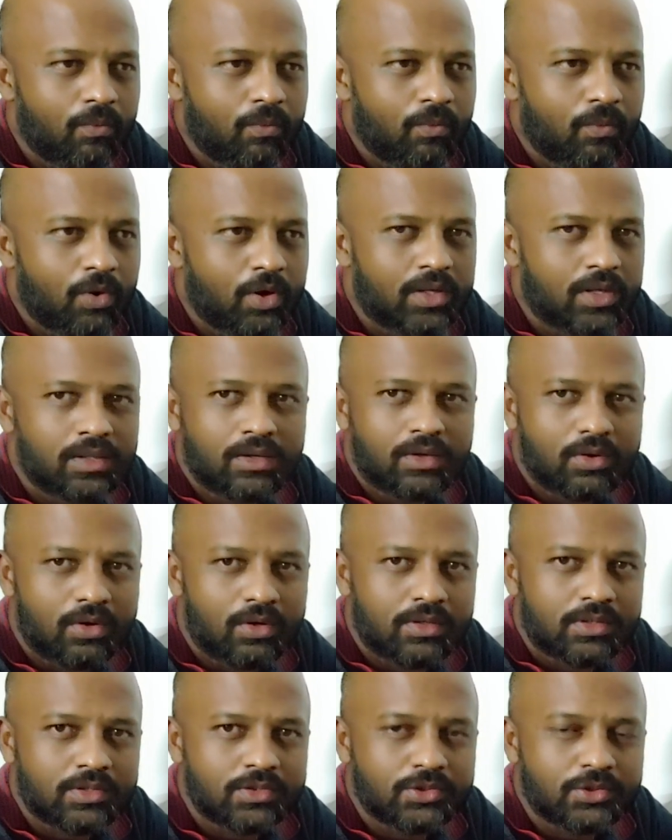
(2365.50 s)
what are the
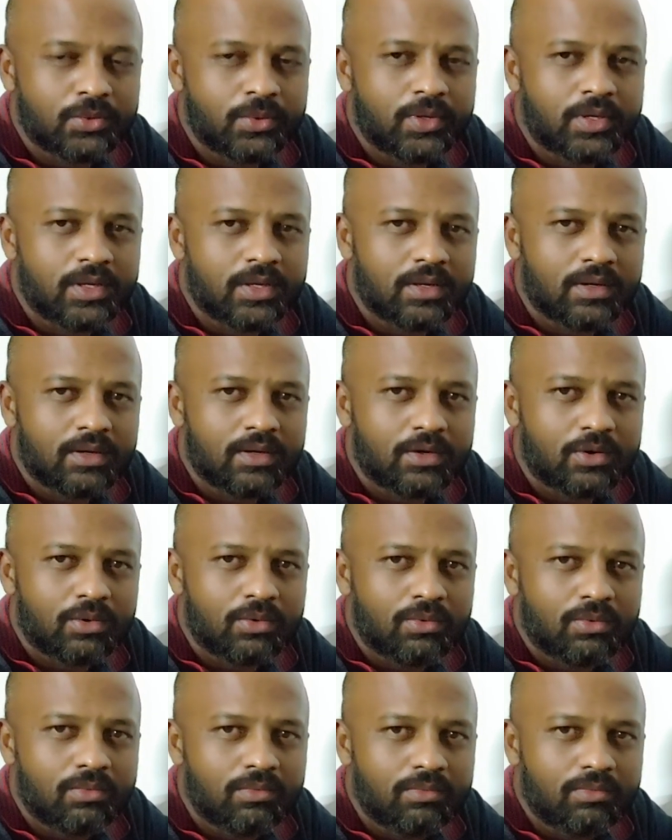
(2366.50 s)
doctors doing
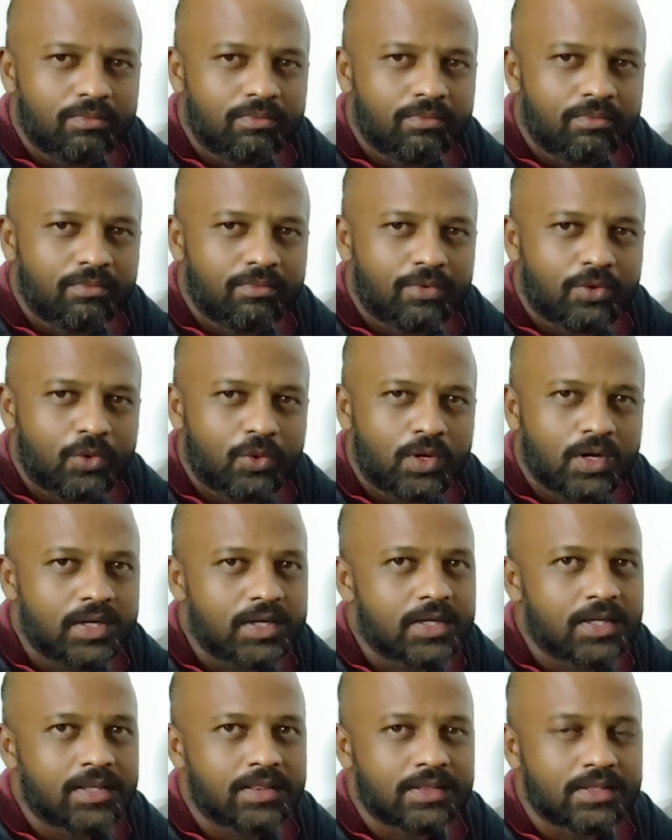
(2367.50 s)
to
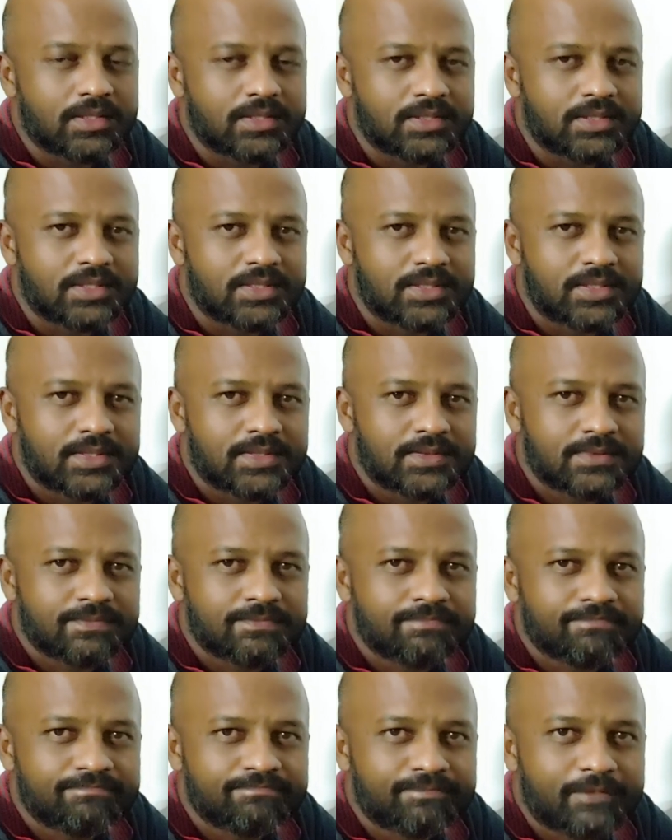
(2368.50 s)
contain this disease.
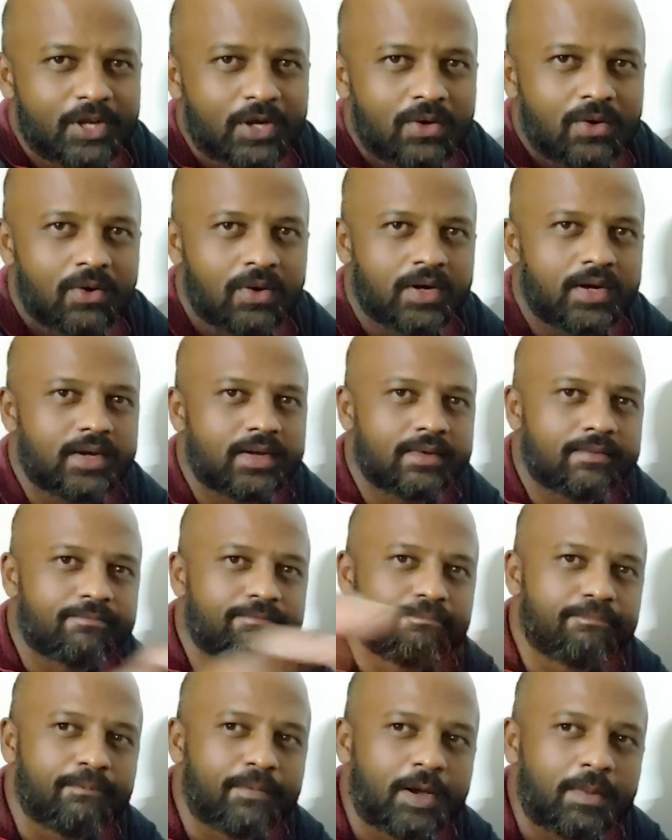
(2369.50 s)
All right,
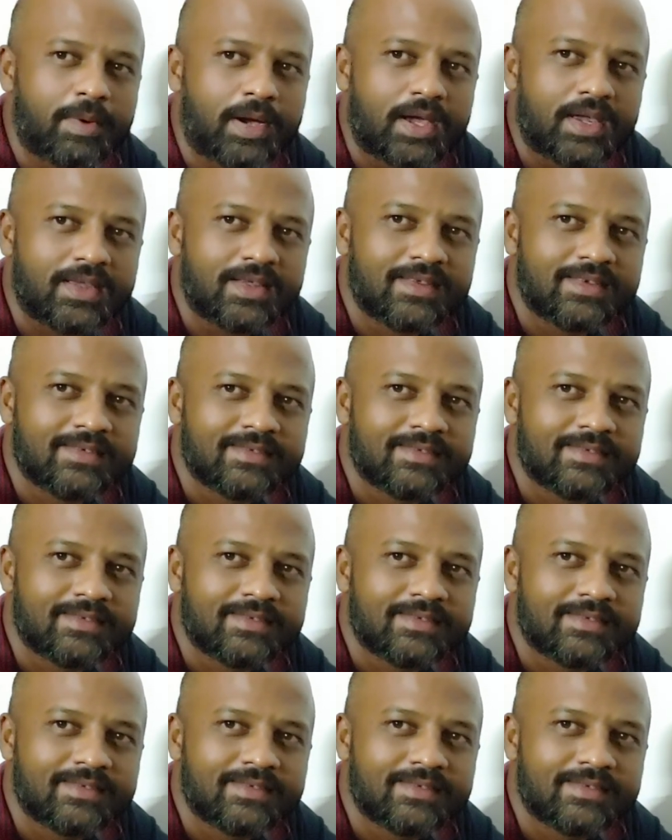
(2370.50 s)
bye bye.